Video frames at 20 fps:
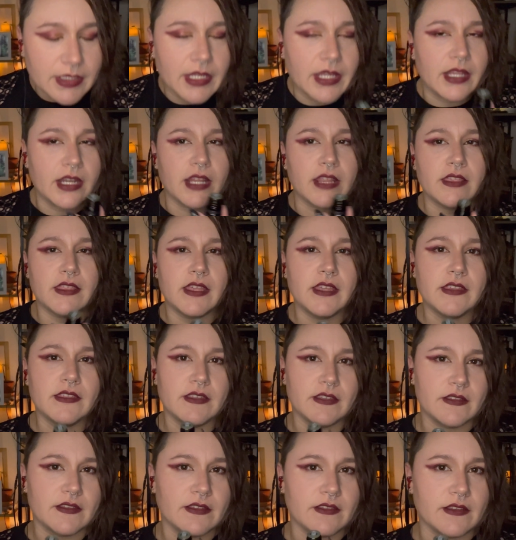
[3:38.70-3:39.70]
I think
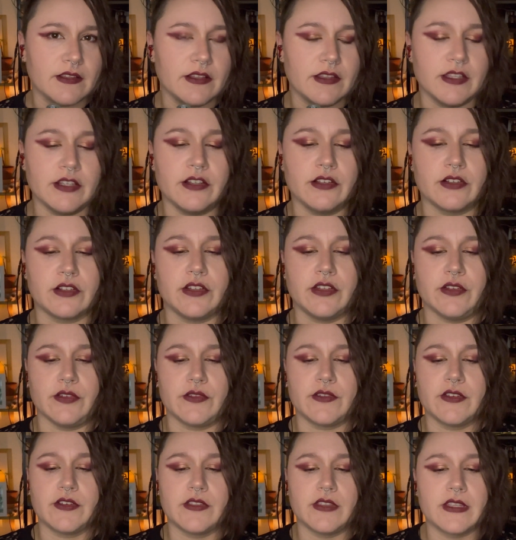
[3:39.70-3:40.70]
this is a little
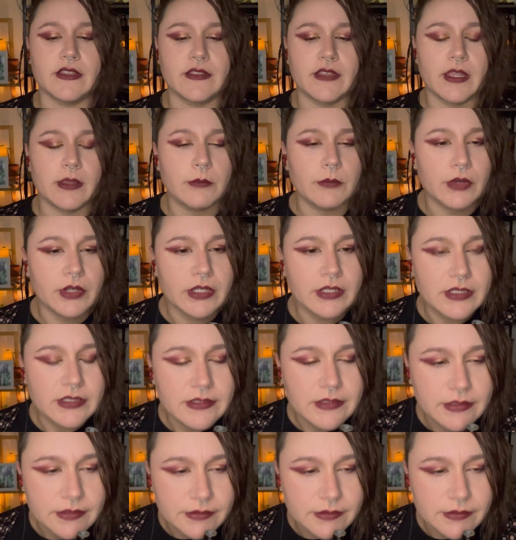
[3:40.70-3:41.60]
closer to cypress.